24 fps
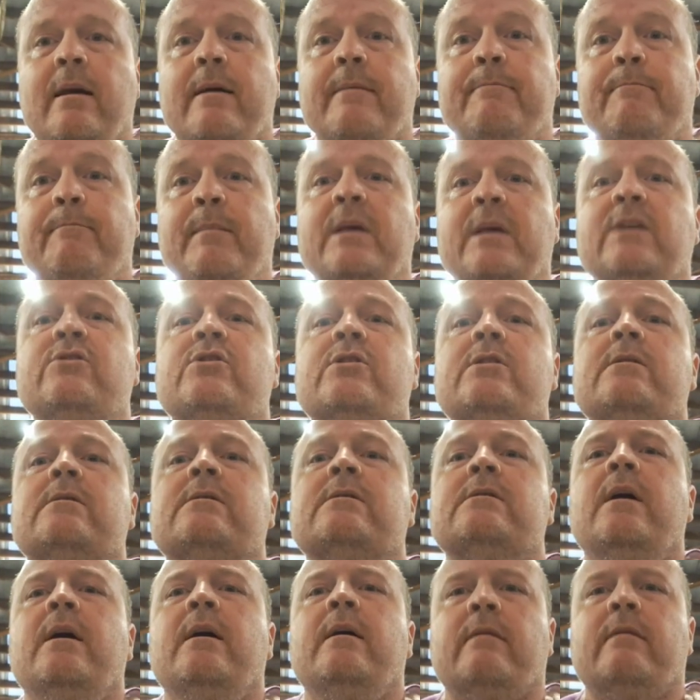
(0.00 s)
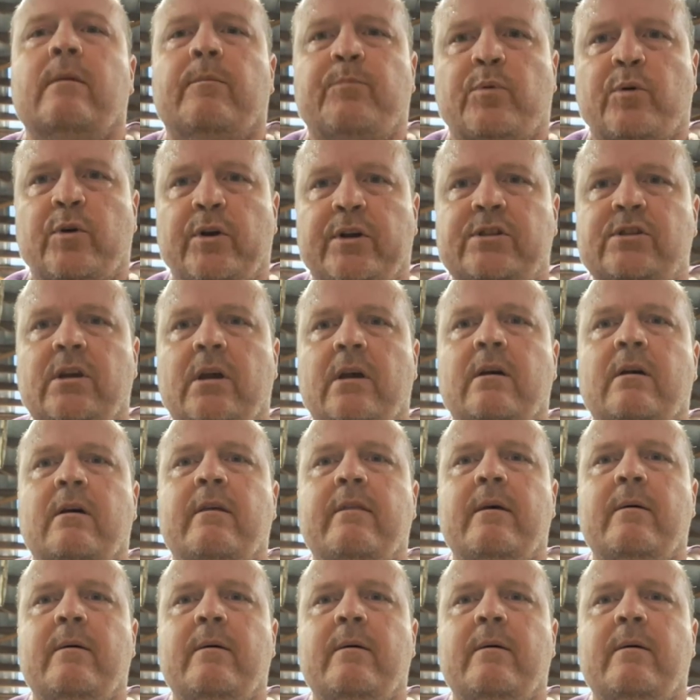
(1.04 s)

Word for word: It measures the pressure